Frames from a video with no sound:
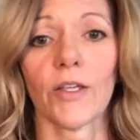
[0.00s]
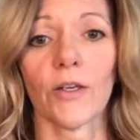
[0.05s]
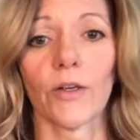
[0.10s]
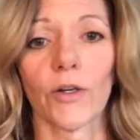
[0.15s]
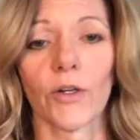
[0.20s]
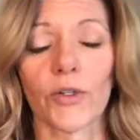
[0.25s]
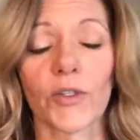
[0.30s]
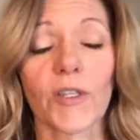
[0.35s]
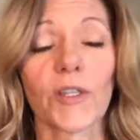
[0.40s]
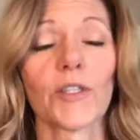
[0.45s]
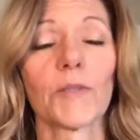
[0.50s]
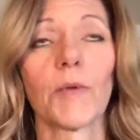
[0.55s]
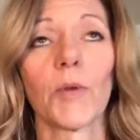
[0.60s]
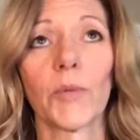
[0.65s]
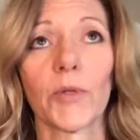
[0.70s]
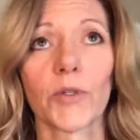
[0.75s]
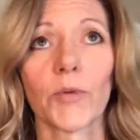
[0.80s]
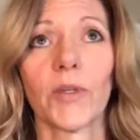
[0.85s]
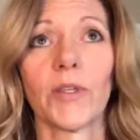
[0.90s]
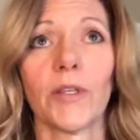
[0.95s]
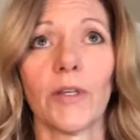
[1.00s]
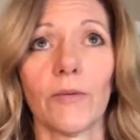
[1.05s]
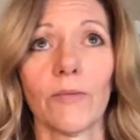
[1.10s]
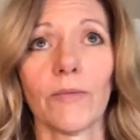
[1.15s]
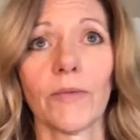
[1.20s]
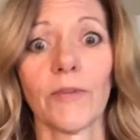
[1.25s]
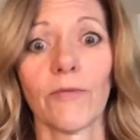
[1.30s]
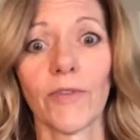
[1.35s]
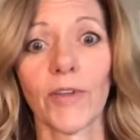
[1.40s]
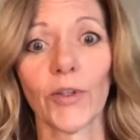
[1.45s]
Or excuse me, between the
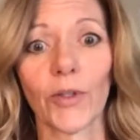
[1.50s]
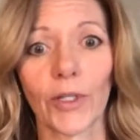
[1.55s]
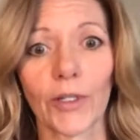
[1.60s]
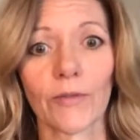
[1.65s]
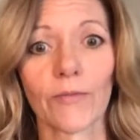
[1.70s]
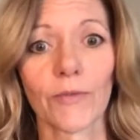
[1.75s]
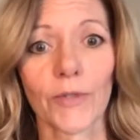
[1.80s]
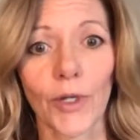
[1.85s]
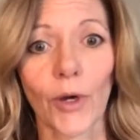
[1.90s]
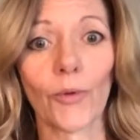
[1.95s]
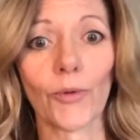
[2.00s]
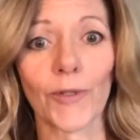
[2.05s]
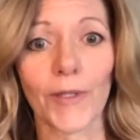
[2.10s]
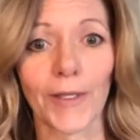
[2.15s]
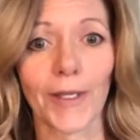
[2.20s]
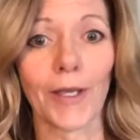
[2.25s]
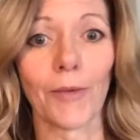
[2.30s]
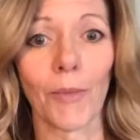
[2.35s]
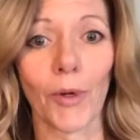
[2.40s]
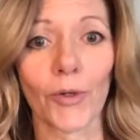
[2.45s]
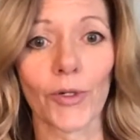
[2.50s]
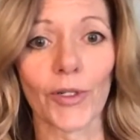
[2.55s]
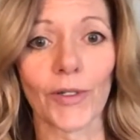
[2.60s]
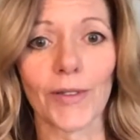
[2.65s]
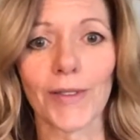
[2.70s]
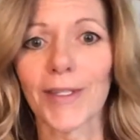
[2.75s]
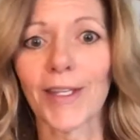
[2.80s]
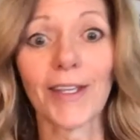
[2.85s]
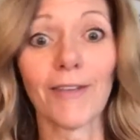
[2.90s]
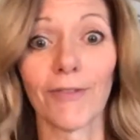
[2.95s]
feeling tones and the
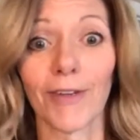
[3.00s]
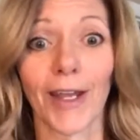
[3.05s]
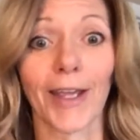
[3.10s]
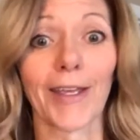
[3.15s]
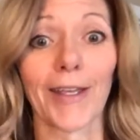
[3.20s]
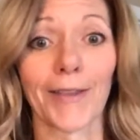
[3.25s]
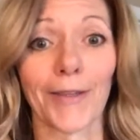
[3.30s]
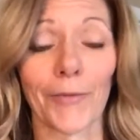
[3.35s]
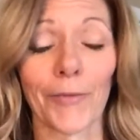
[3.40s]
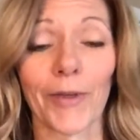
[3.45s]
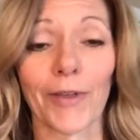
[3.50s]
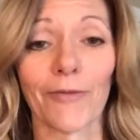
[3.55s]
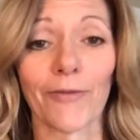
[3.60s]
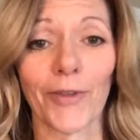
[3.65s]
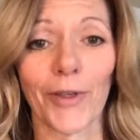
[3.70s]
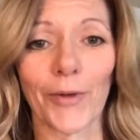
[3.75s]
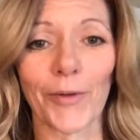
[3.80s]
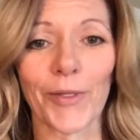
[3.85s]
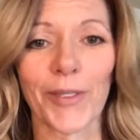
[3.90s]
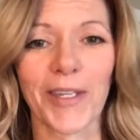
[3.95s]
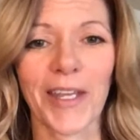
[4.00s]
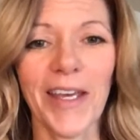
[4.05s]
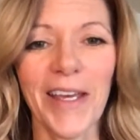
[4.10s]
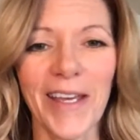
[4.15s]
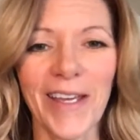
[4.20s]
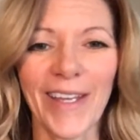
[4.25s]
emotions. See, even I get them confused.